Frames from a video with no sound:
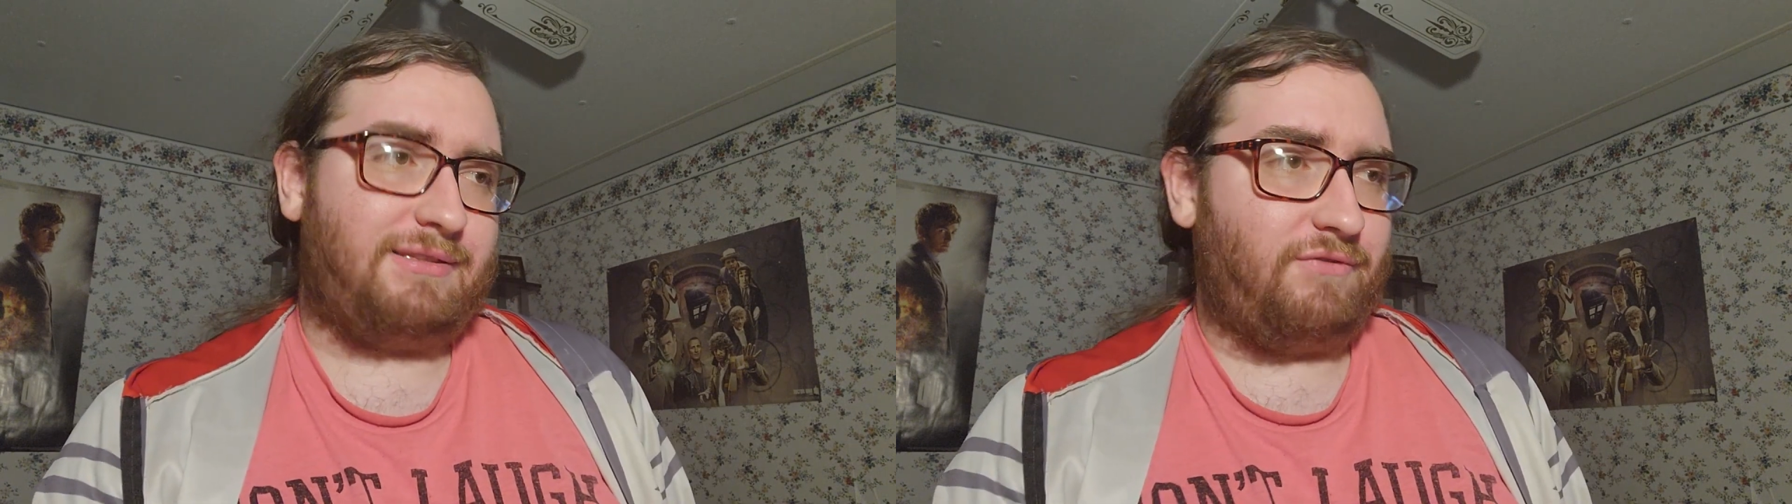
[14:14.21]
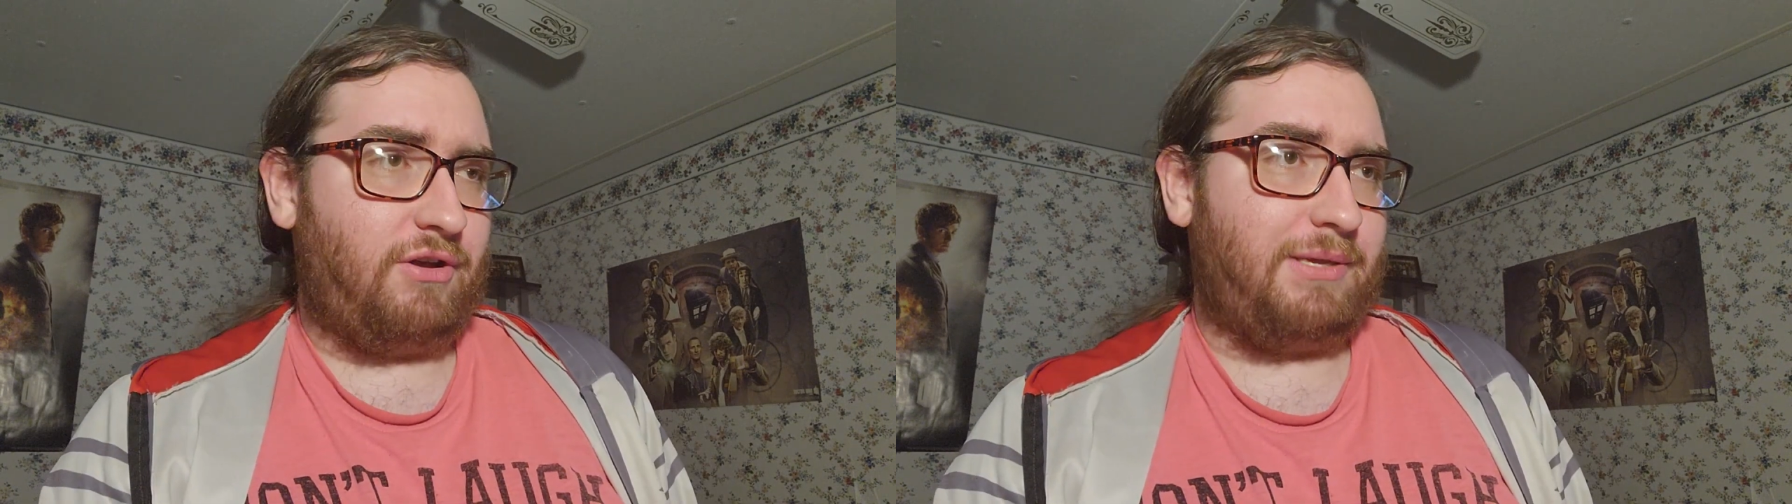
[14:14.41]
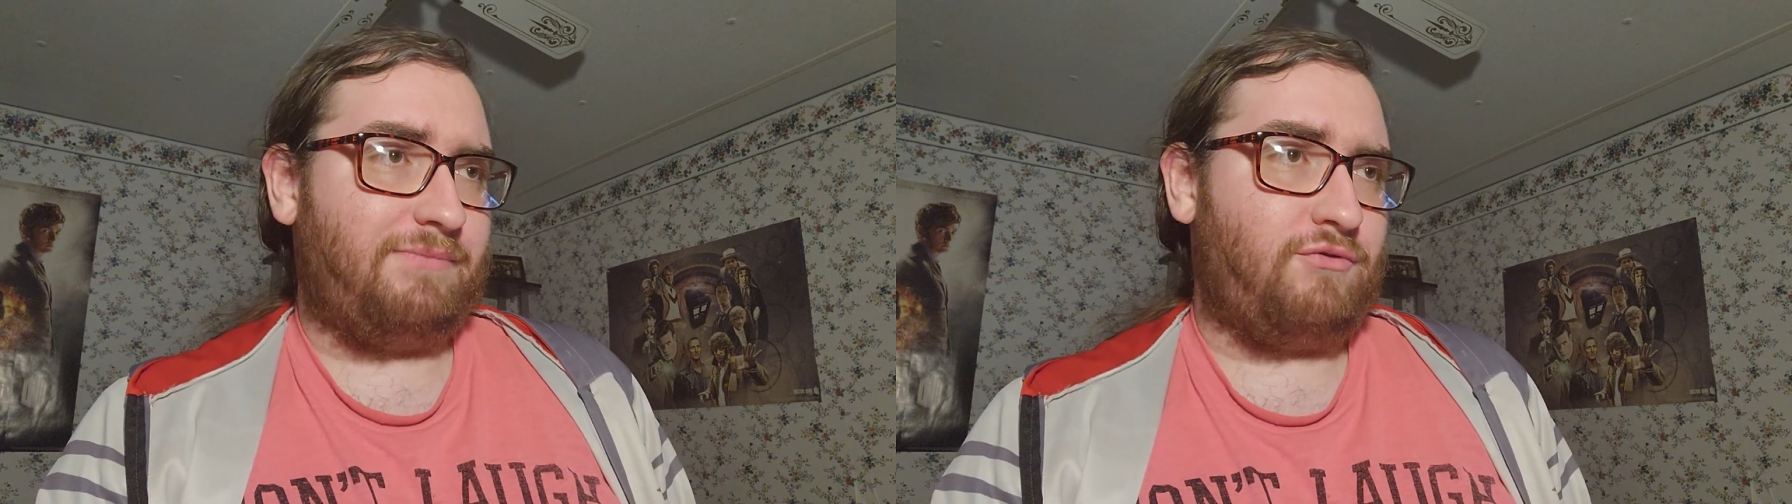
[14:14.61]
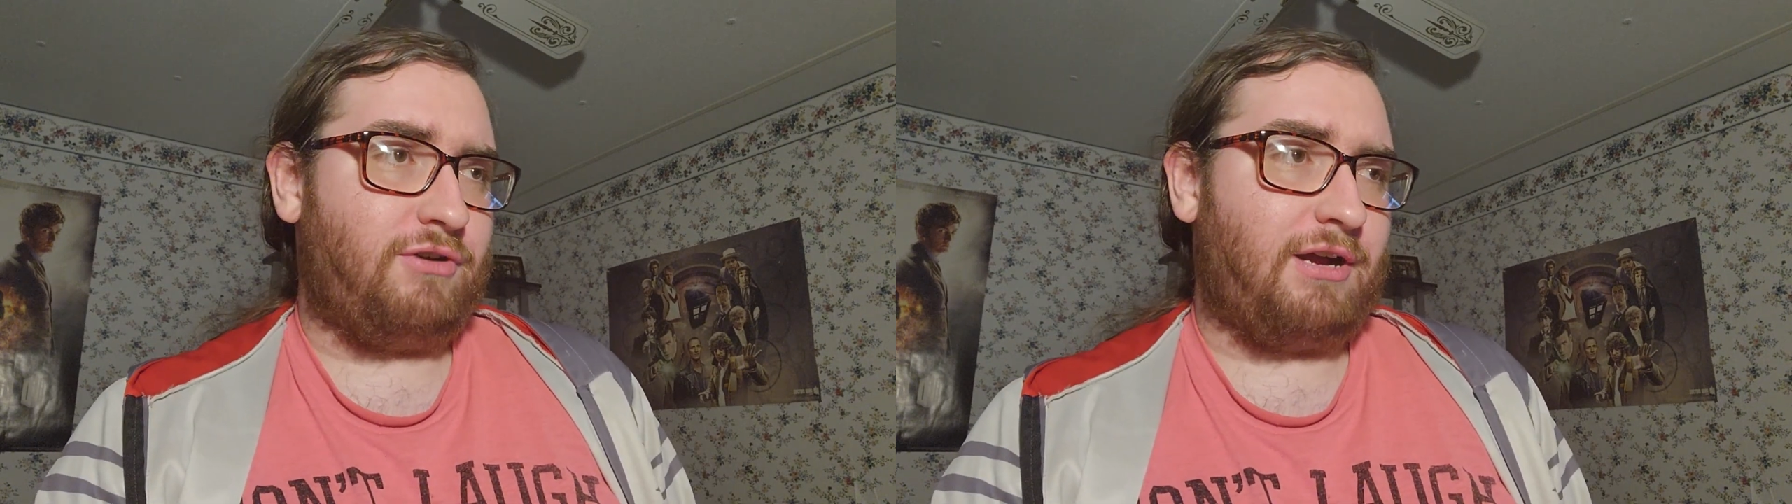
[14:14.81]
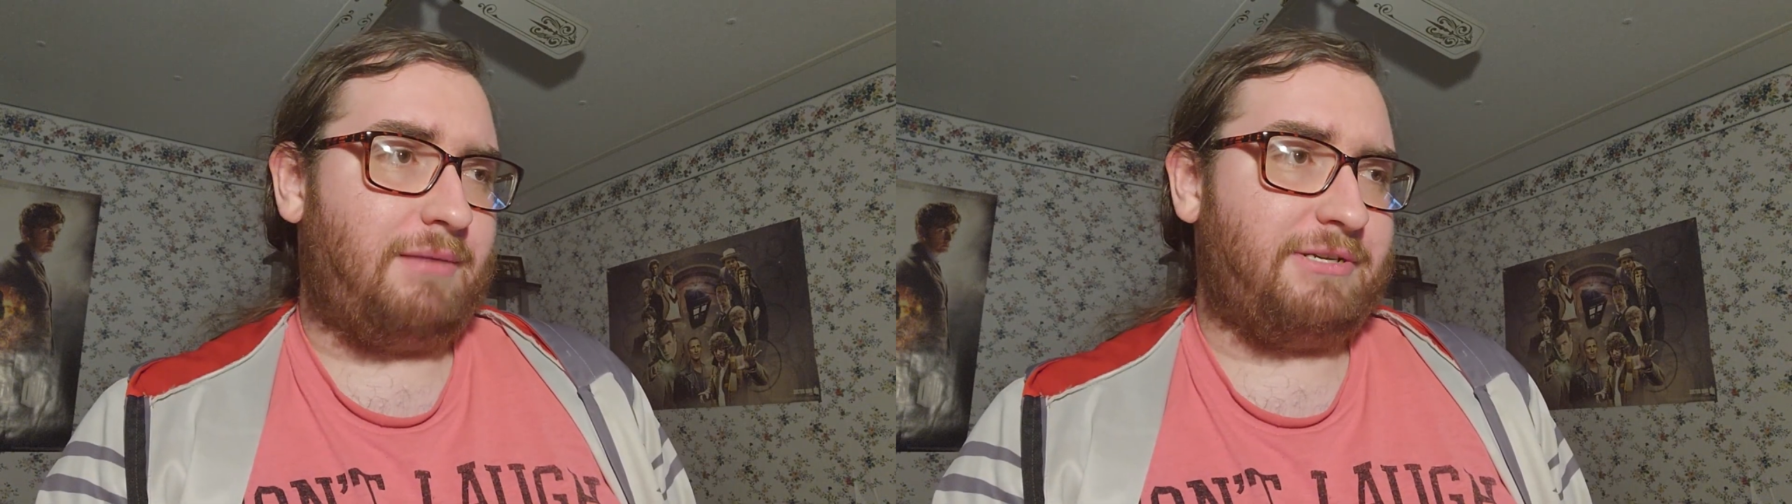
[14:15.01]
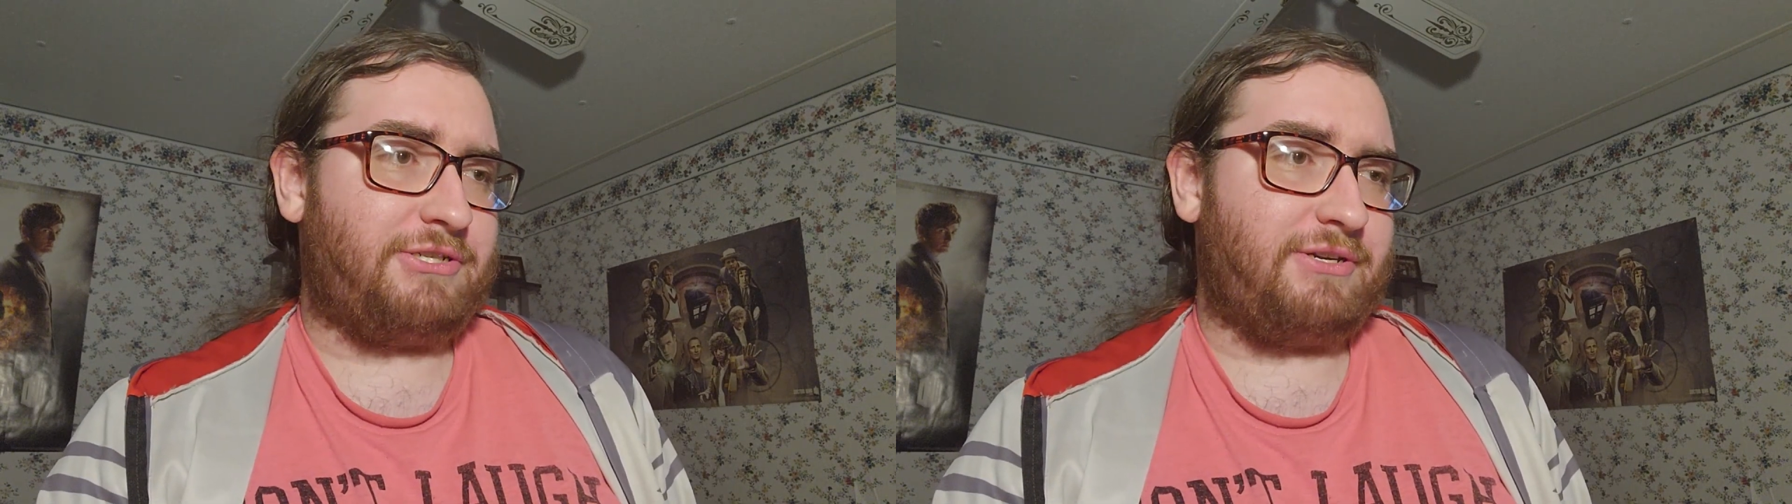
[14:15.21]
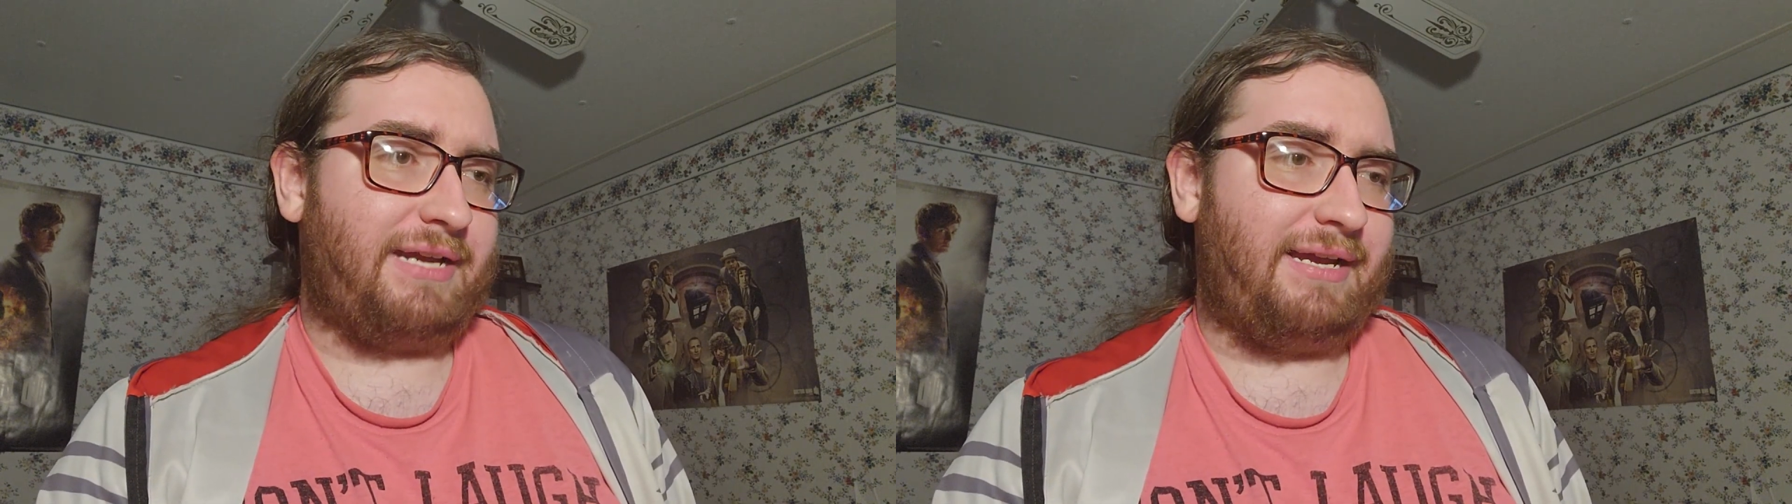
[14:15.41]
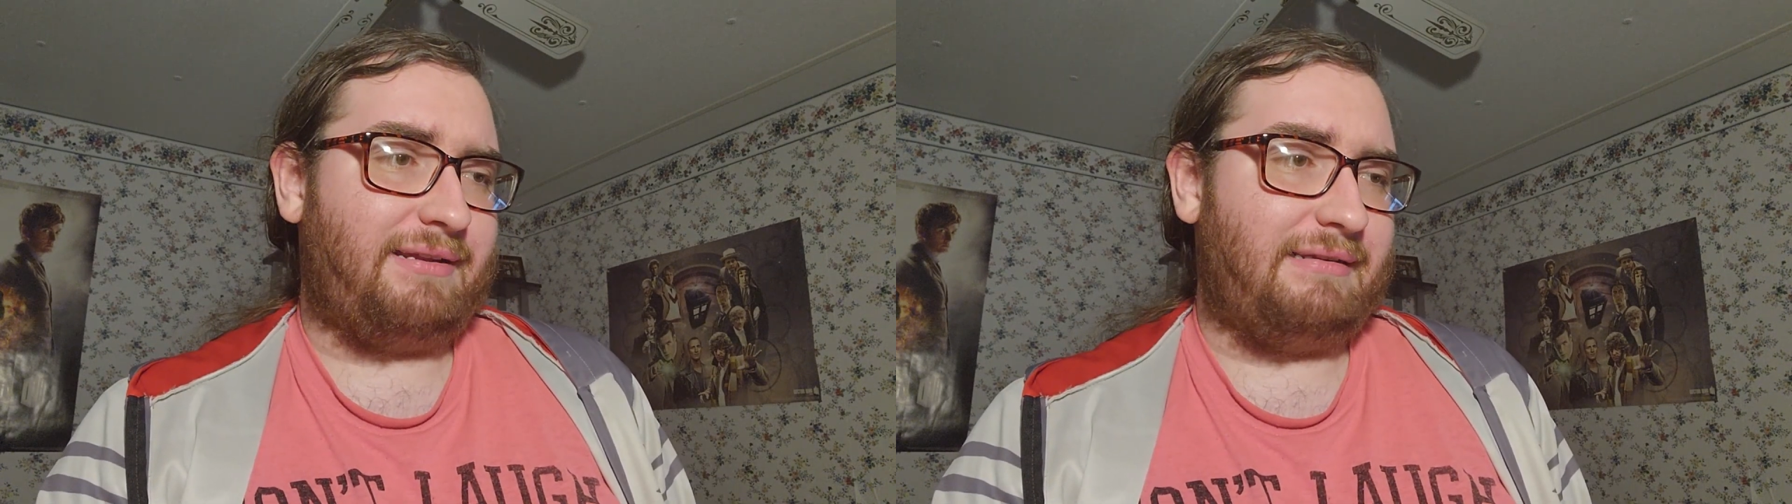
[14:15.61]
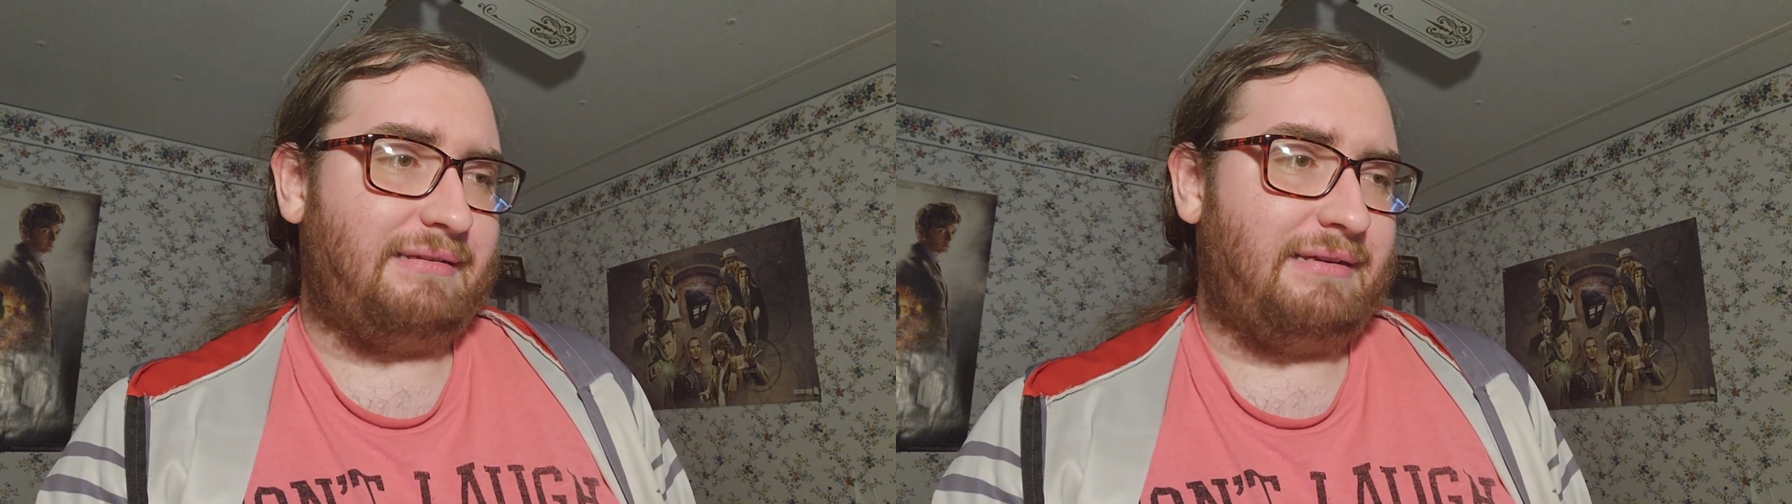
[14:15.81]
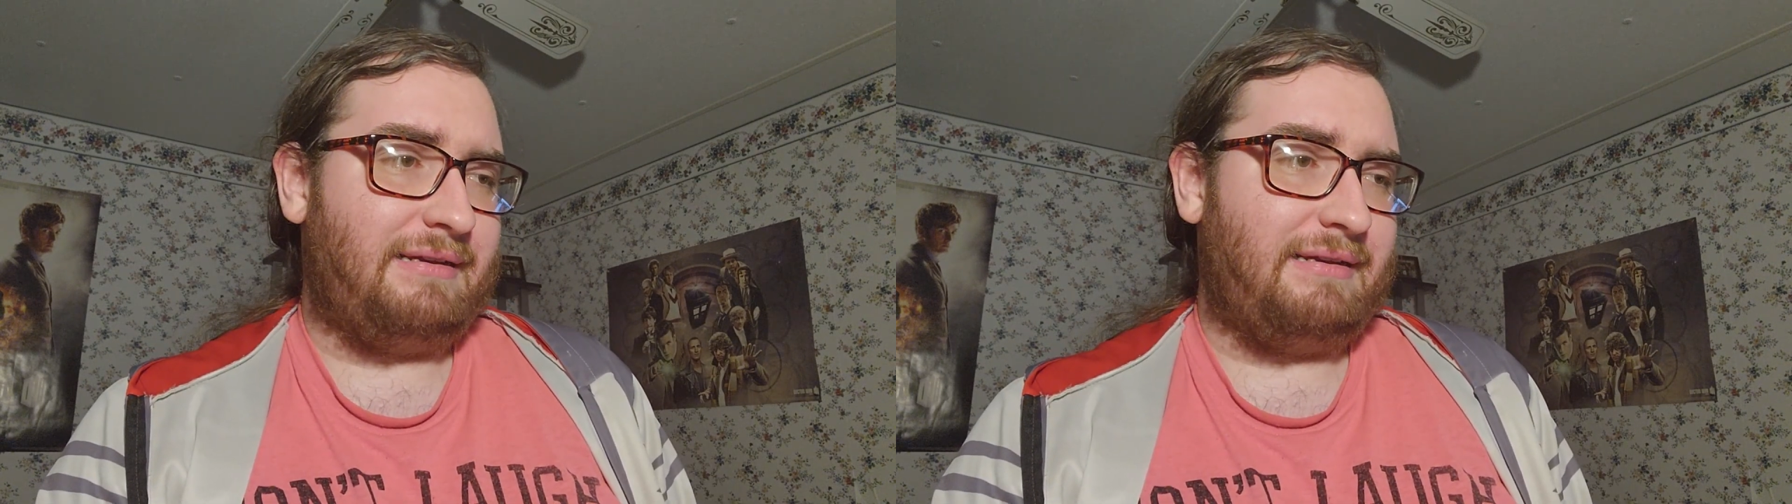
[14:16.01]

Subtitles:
the Volume 4 comics are canon,